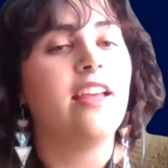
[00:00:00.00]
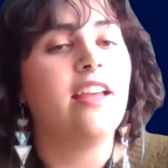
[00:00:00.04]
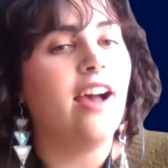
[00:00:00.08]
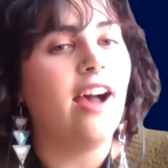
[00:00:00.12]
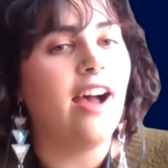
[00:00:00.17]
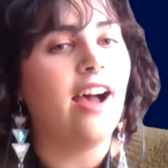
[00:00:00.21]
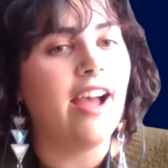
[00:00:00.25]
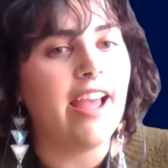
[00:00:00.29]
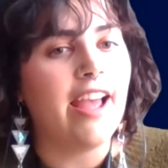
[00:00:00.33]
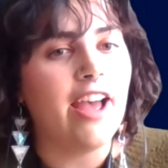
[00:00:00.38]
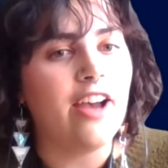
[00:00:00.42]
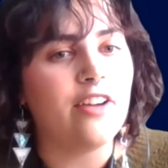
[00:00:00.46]

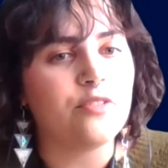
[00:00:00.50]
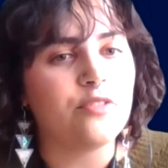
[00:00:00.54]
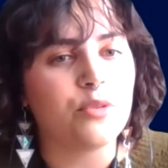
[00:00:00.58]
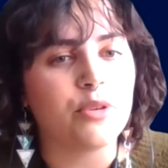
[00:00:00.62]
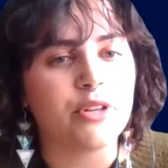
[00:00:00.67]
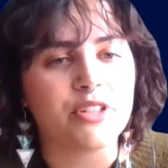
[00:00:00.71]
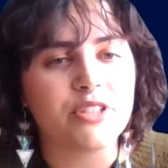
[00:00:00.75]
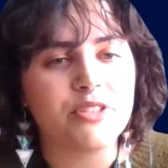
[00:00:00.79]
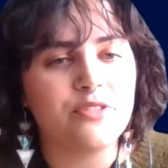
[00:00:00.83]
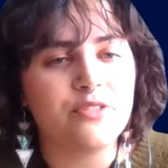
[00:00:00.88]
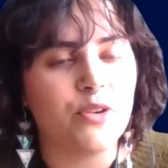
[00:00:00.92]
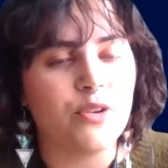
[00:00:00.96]
I have
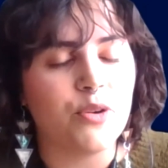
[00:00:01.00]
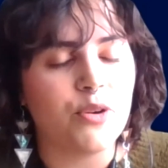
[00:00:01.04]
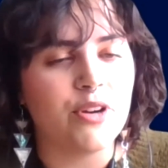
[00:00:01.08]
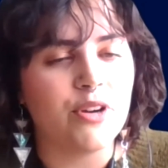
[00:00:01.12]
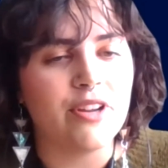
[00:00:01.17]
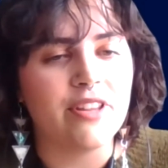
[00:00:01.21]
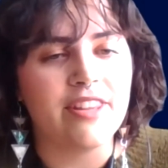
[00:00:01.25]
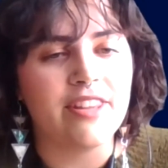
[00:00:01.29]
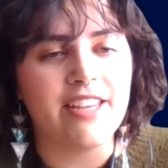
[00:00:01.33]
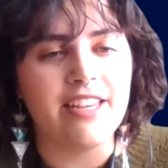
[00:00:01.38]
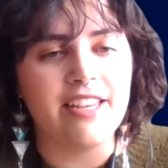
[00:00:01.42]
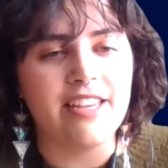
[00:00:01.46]
worked
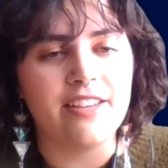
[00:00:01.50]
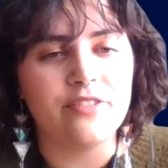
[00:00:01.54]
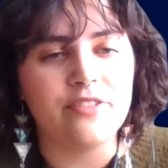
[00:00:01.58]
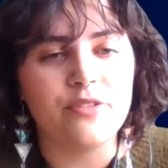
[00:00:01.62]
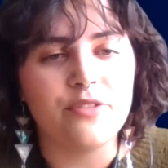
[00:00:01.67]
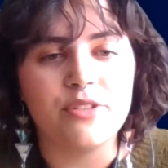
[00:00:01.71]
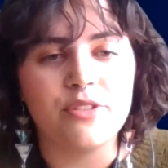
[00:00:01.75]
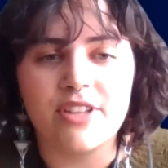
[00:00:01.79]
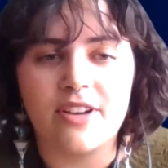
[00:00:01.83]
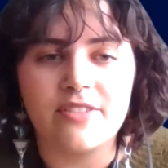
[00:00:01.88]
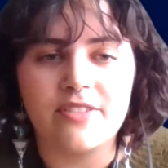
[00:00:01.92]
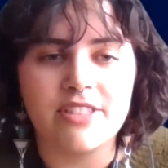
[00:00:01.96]
for the
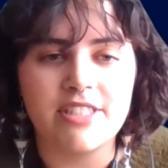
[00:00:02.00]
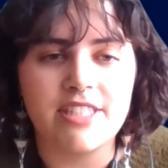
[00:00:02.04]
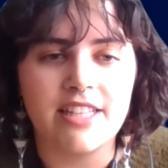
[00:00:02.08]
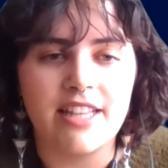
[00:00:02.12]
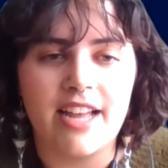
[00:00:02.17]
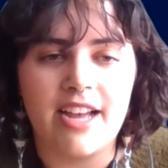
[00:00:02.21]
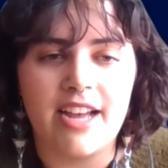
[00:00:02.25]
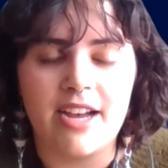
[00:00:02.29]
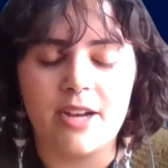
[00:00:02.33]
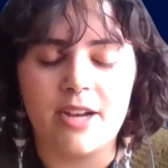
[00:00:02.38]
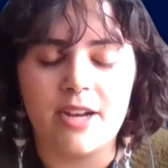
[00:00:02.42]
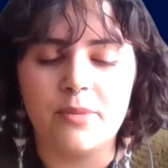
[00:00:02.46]
Food Sovereignty
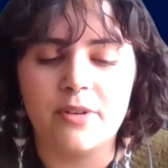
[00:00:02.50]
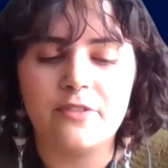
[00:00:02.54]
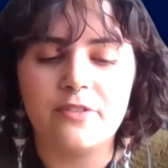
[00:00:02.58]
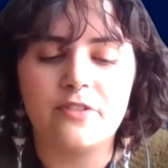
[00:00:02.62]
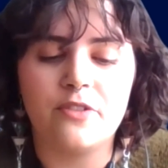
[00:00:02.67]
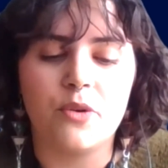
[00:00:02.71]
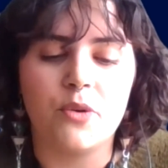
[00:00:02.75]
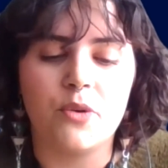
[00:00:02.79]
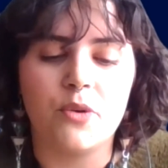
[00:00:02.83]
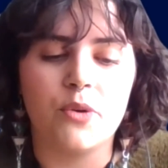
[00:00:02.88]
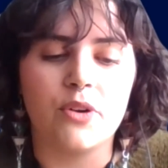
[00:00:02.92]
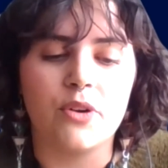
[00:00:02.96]
Lab
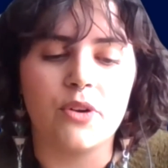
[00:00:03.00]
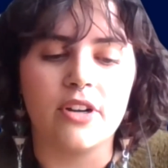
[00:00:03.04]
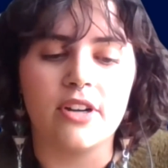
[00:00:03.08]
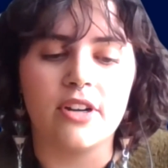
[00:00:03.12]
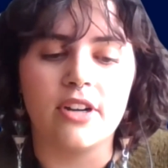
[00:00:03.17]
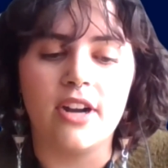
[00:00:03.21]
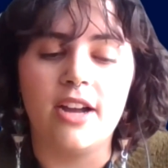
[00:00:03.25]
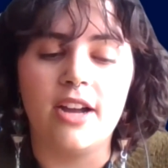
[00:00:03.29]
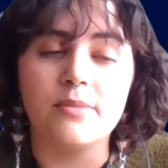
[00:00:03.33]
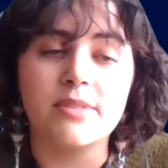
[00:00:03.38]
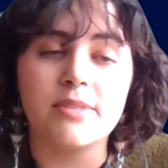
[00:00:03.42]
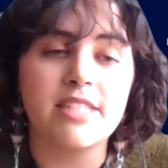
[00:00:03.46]

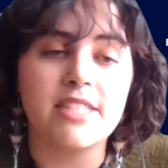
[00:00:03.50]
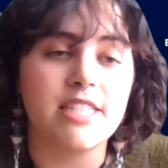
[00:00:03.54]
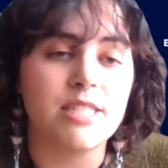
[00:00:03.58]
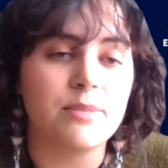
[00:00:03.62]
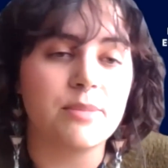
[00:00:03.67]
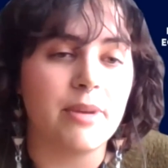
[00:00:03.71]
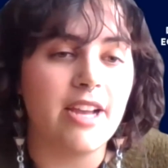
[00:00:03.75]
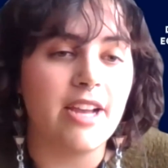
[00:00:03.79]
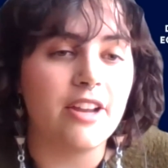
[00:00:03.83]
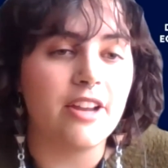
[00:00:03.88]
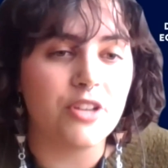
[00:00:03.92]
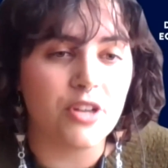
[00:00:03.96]
for since
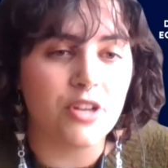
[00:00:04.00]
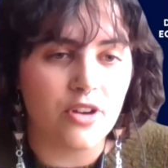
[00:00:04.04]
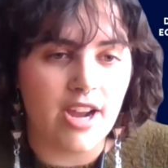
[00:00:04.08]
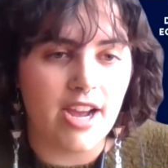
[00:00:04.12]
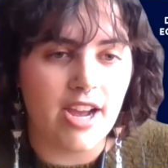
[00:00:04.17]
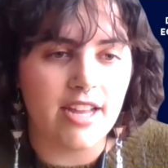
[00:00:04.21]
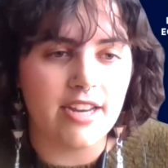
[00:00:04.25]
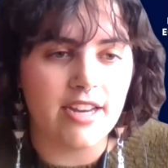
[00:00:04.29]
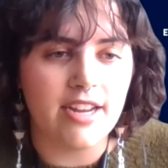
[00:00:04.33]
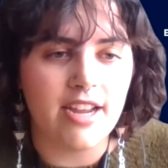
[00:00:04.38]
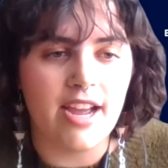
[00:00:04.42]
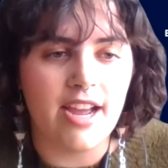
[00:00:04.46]
my
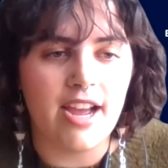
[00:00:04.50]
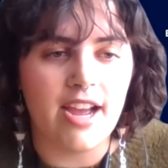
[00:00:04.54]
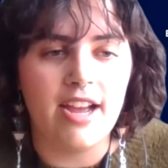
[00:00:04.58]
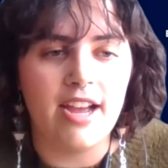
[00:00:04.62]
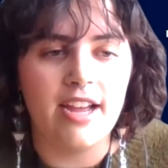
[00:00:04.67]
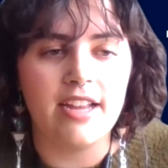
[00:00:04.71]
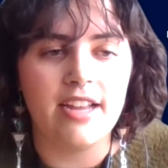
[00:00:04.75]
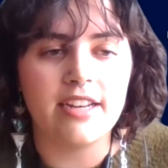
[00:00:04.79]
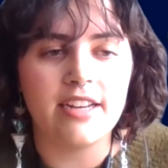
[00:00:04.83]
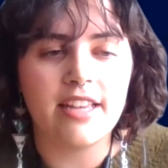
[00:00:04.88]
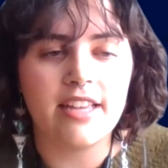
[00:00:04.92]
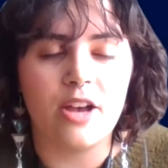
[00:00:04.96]
undergrad
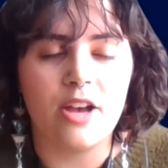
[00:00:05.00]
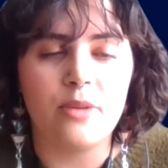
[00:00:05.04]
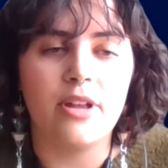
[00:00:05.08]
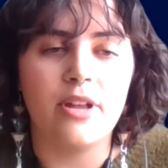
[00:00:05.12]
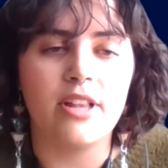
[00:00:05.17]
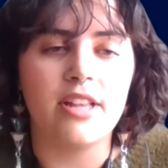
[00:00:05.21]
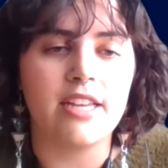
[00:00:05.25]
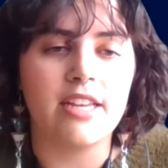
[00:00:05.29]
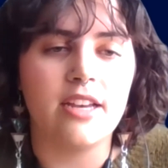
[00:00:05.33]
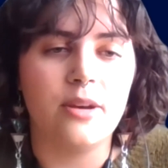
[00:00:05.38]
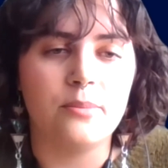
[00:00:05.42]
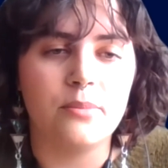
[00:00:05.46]
at
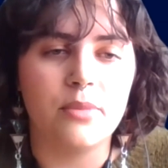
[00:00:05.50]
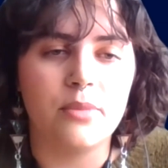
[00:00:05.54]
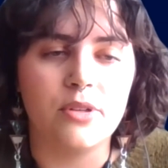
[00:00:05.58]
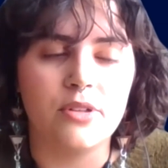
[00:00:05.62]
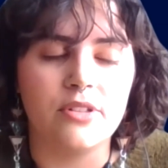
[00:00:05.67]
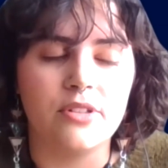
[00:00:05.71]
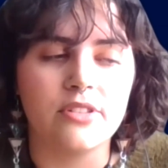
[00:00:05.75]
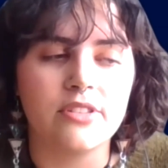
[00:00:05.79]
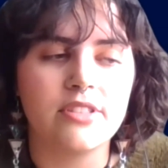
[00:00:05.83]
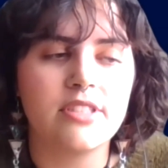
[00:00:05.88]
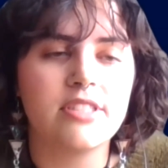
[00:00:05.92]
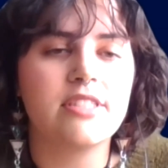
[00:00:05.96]
Poly
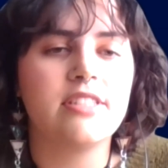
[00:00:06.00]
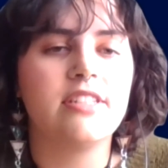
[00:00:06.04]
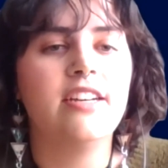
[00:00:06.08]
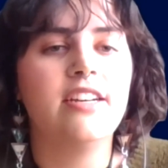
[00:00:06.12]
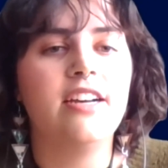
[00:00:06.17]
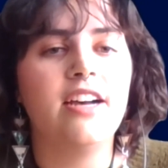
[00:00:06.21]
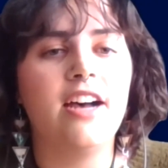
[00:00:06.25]
Humboldt.